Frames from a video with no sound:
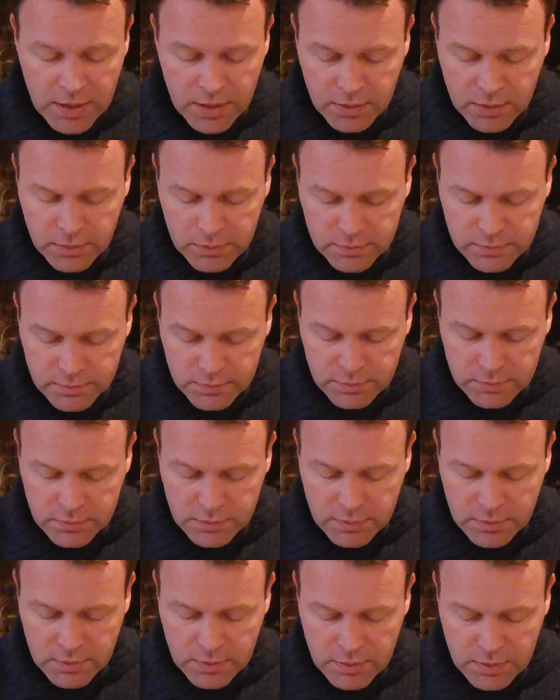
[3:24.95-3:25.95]
Well,
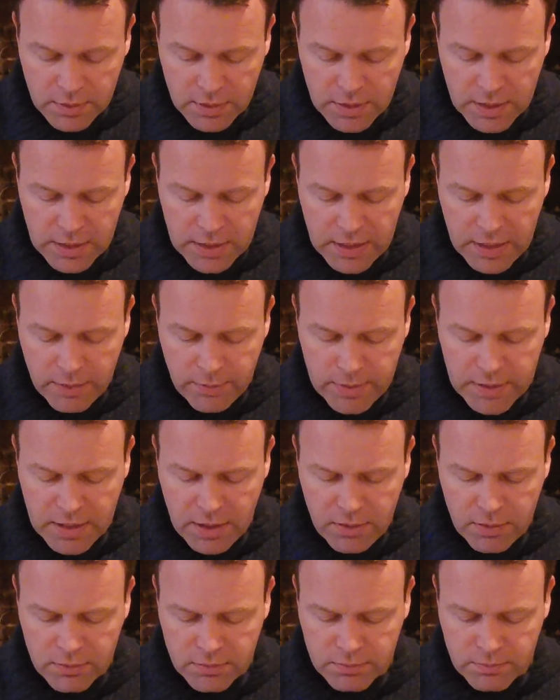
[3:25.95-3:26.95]
and here we
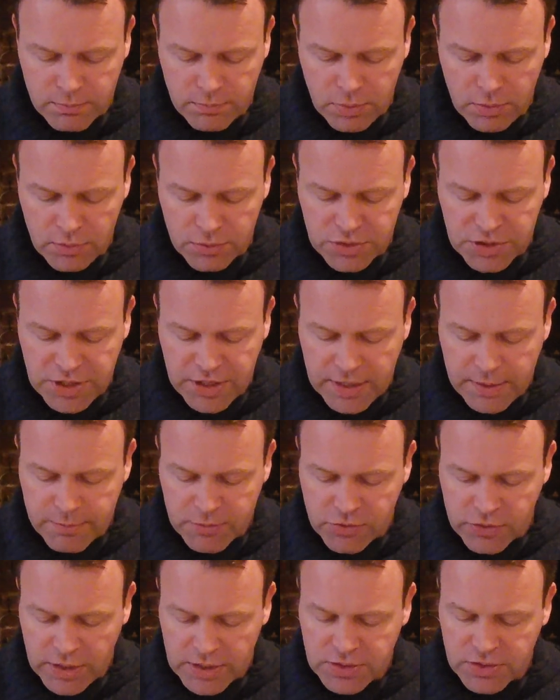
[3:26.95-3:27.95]
go, pulled chicken
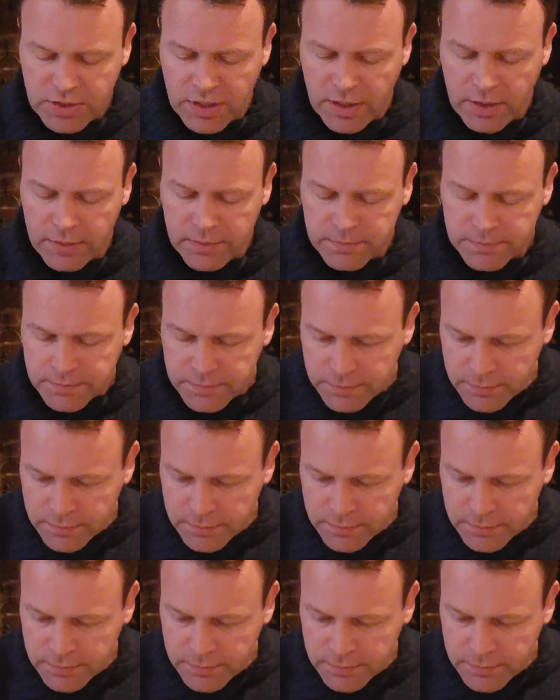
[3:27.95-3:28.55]
madras style.